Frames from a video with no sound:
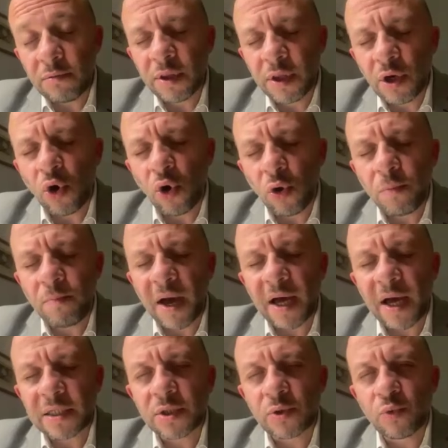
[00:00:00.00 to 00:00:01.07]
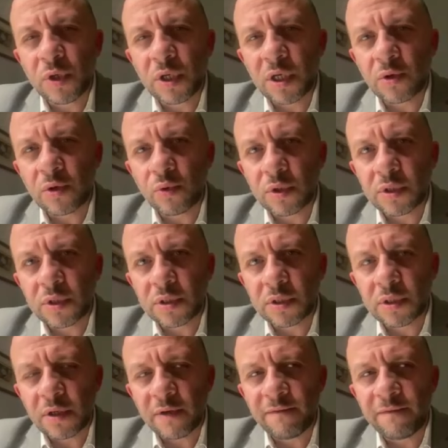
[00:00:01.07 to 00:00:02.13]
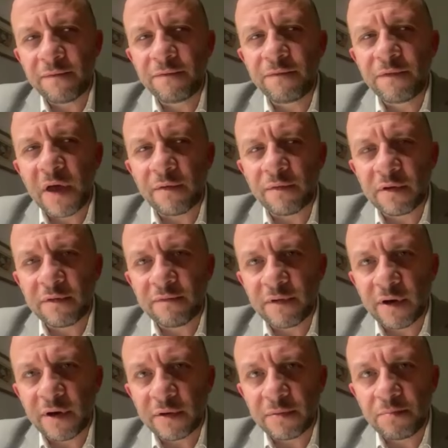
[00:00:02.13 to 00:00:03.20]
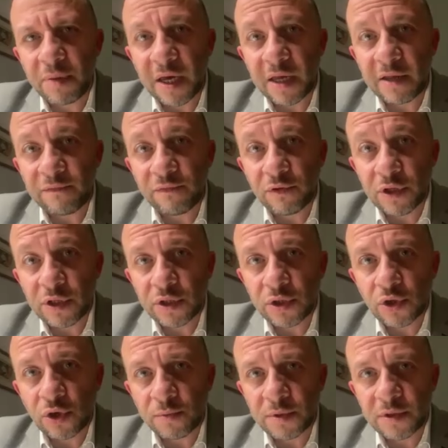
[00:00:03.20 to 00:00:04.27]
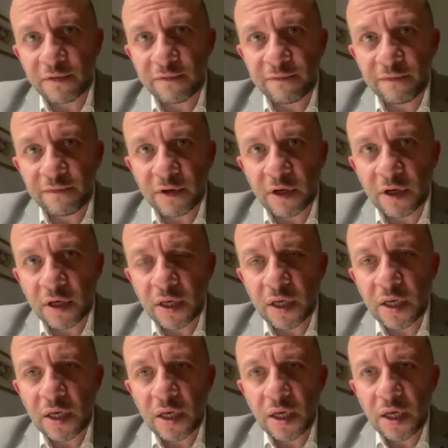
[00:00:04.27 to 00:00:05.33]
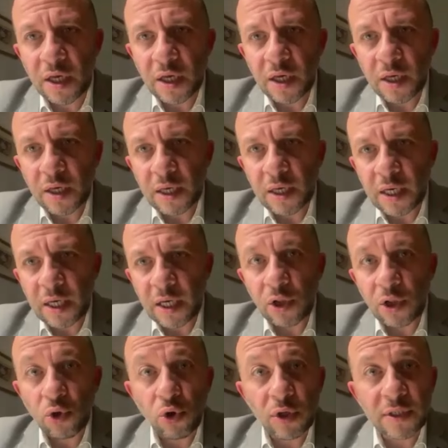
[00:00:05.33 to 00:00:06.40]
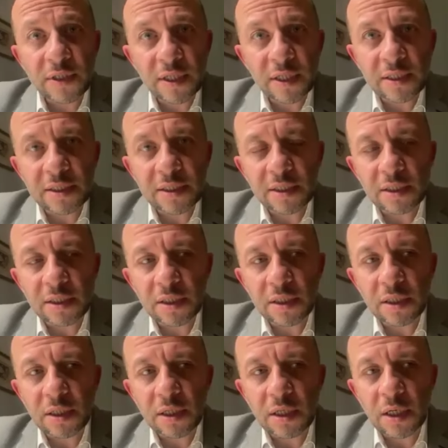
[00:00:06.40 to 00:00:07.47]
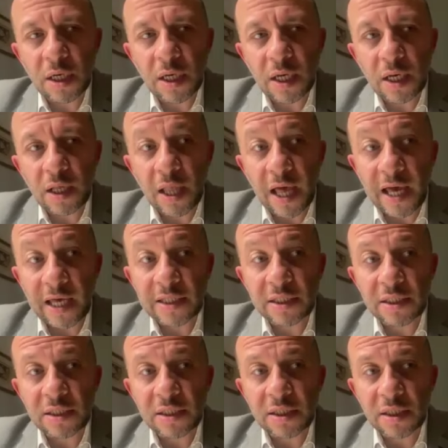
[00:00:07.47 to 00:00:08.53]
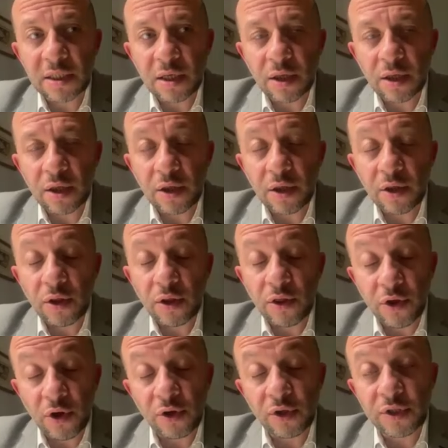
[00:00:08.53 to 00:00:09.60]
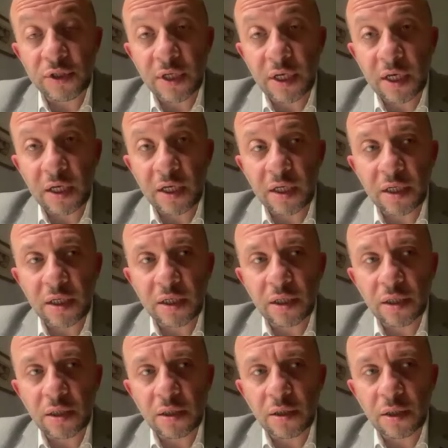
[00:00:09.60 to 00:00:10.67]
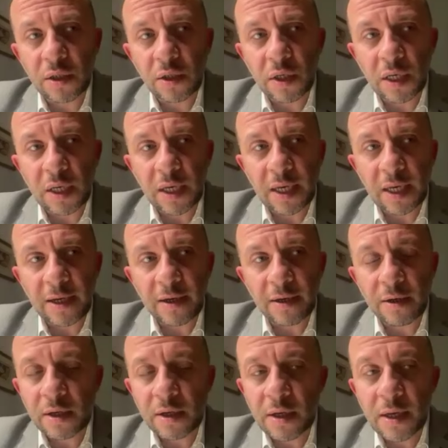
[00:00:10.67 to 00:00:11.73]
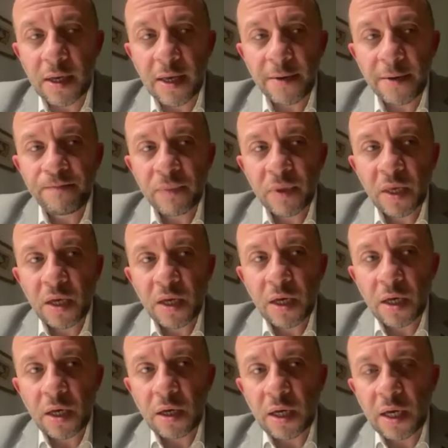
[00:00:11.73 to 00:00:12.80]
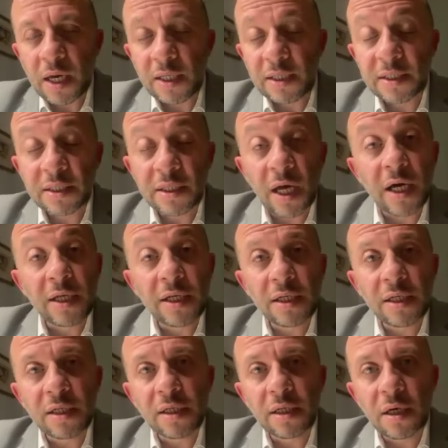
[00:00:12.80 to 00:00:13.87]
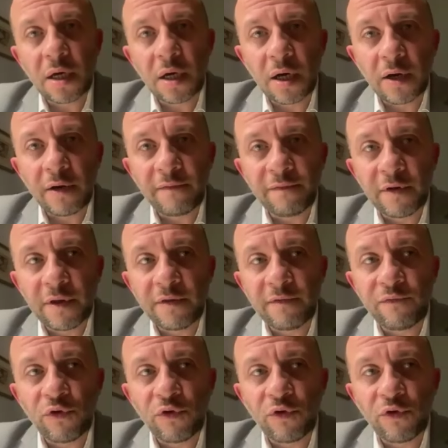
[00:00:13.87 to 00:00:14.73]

the whole past week was very, very painful in terms of losses. Last Thursday, a son of the